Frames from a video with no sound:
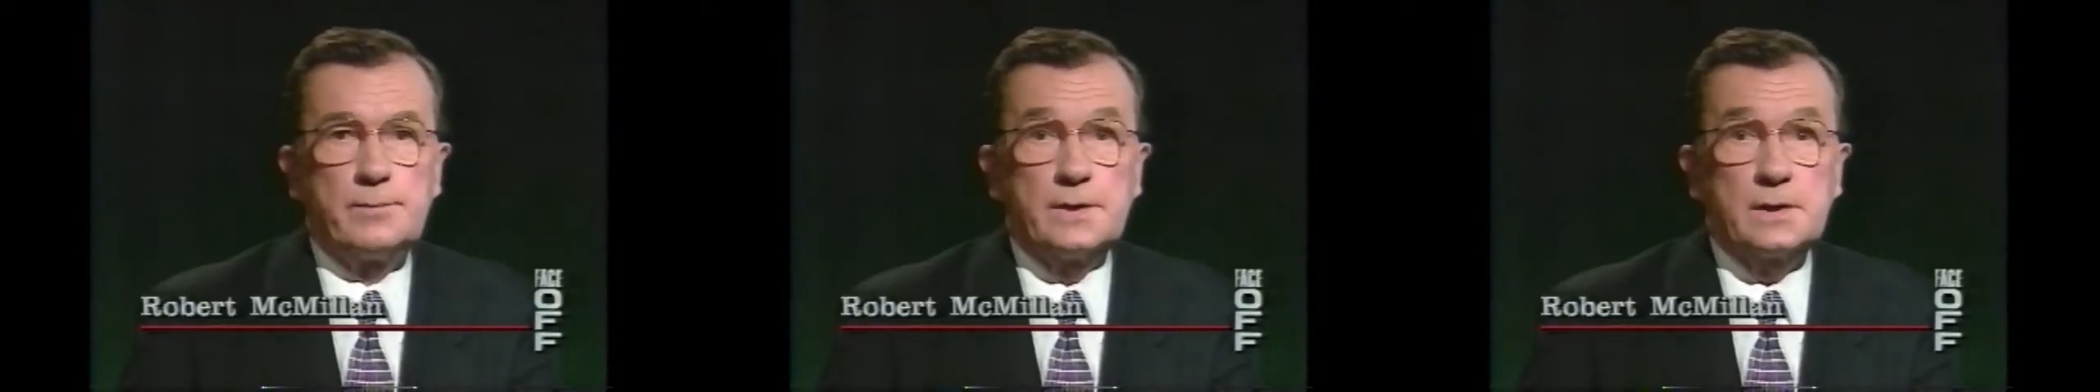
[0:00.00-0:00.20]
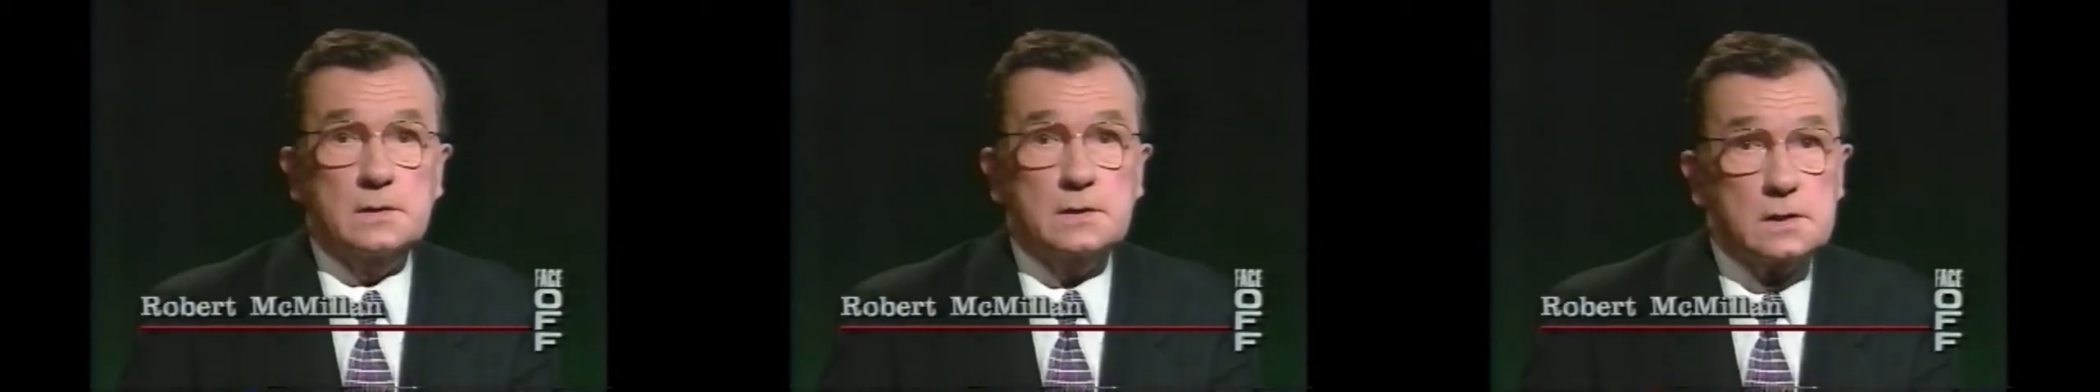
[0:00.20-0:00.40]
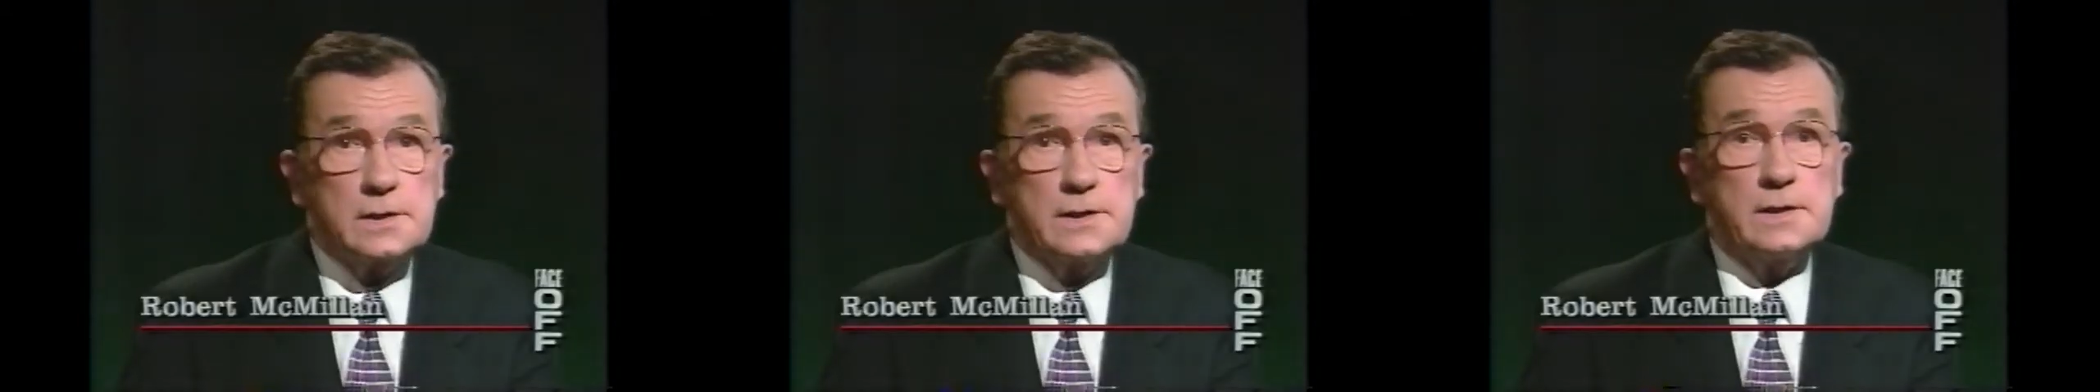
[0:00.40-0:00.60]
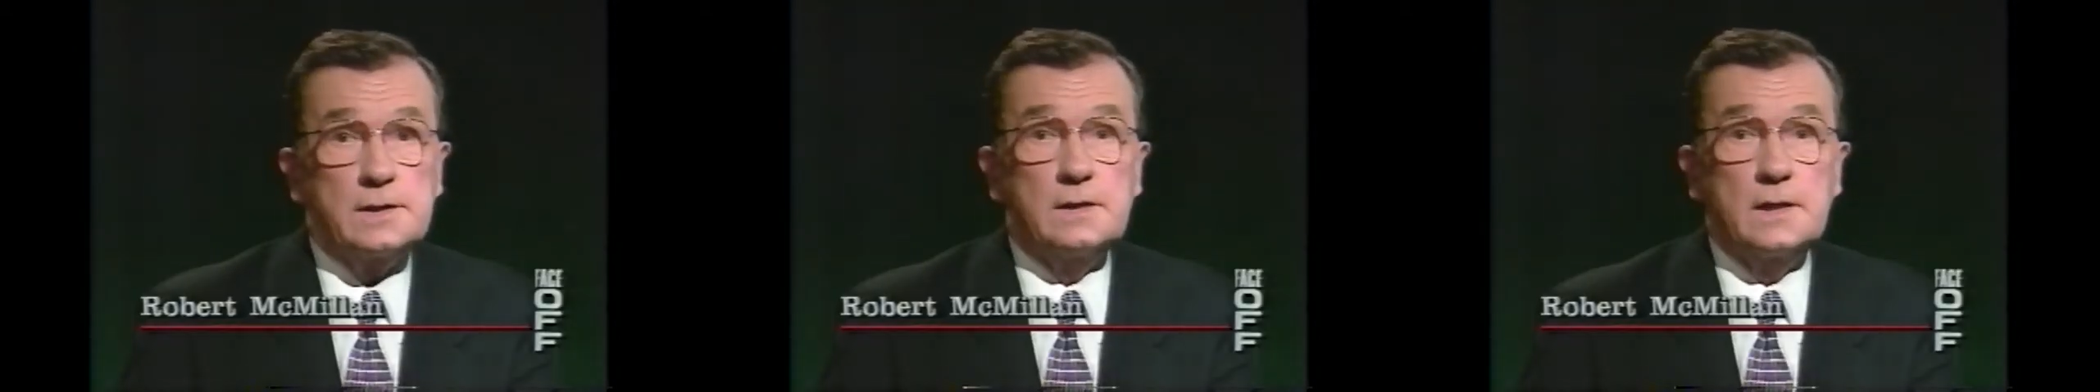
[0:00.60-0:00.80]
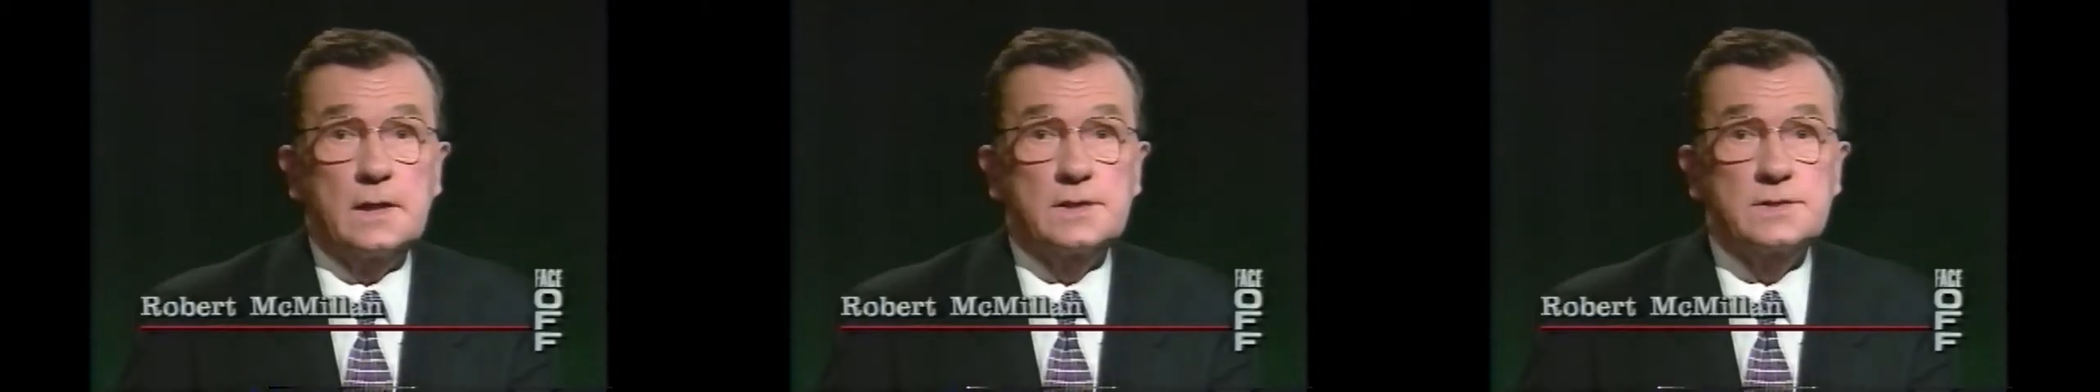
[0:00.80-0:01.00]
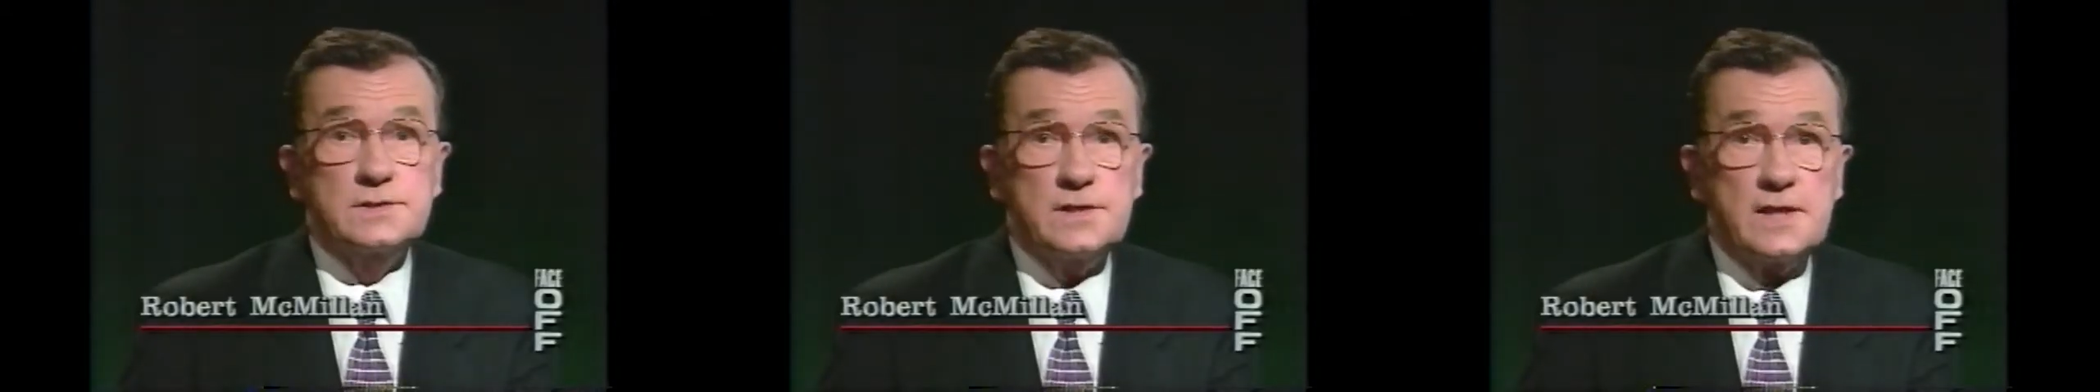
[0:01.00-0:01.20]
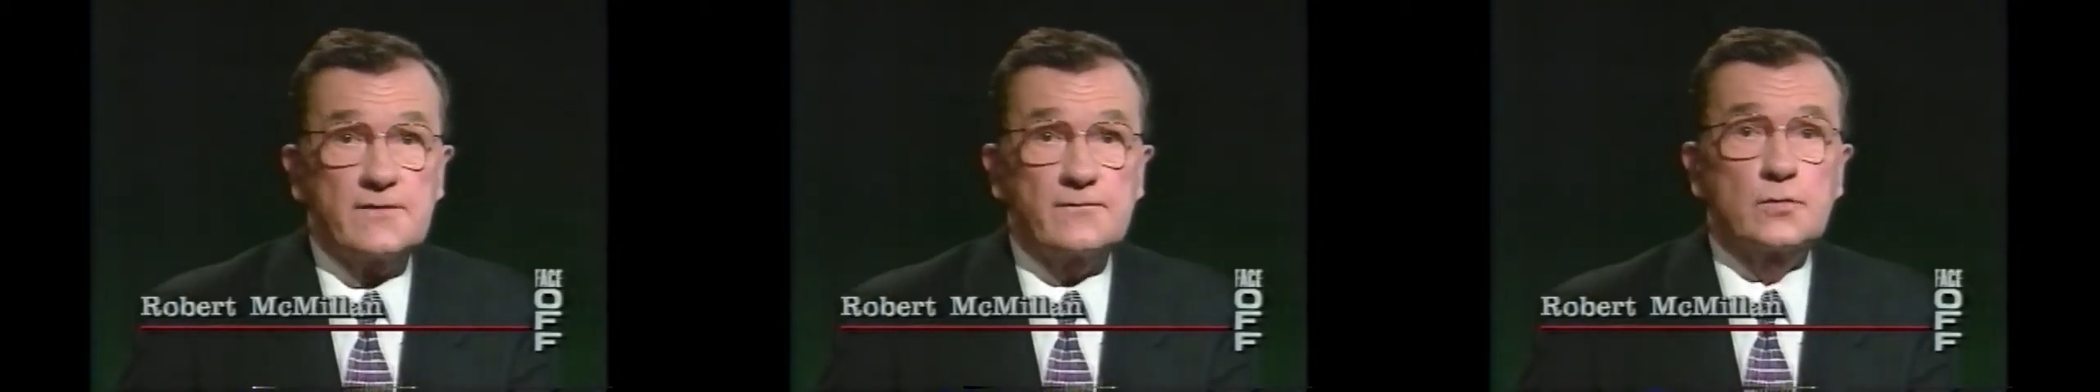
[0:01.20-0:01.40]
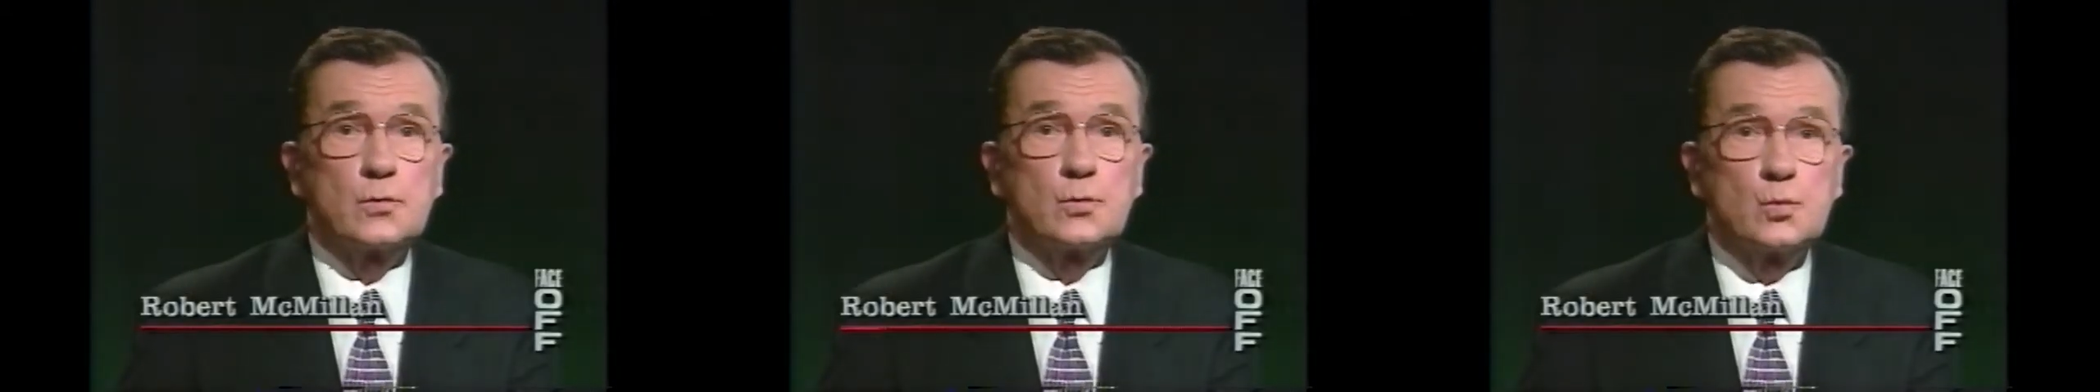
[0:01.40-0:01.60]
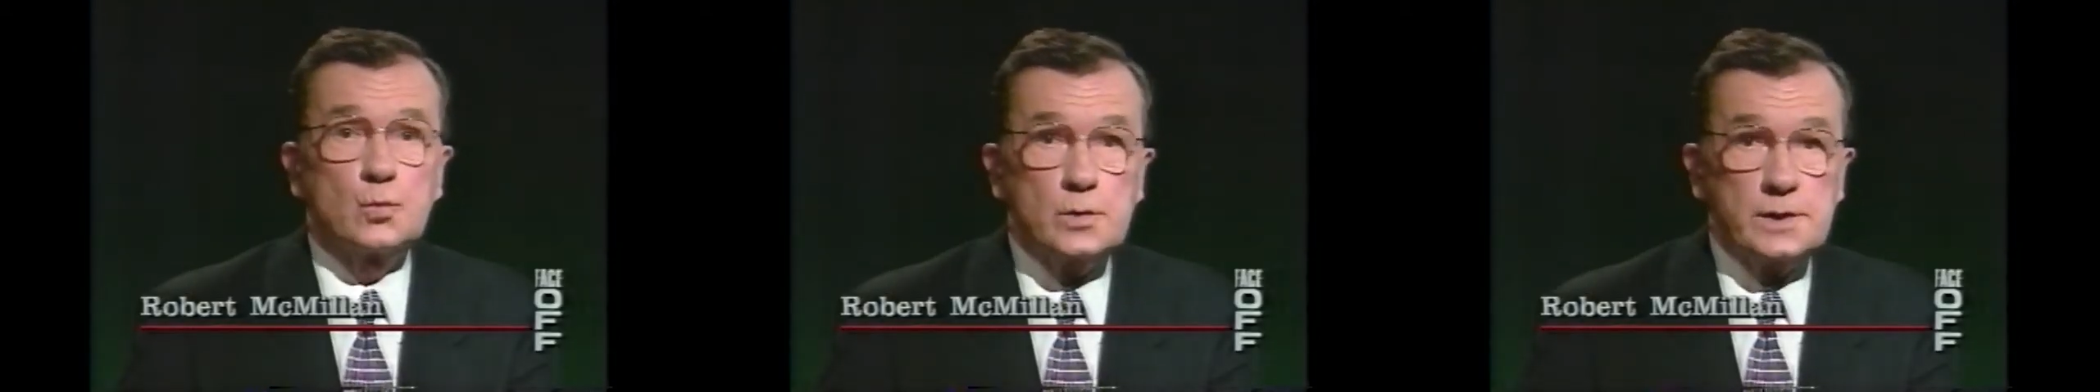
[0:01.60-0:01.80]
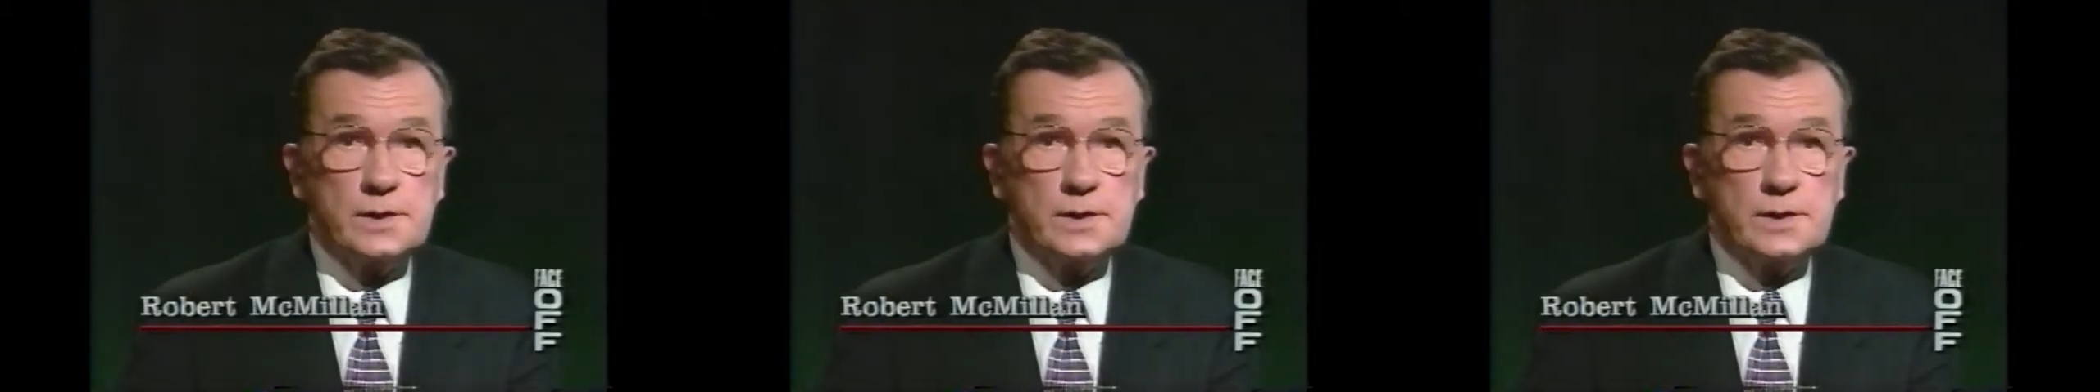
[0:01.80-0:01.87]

Bill Clinton has never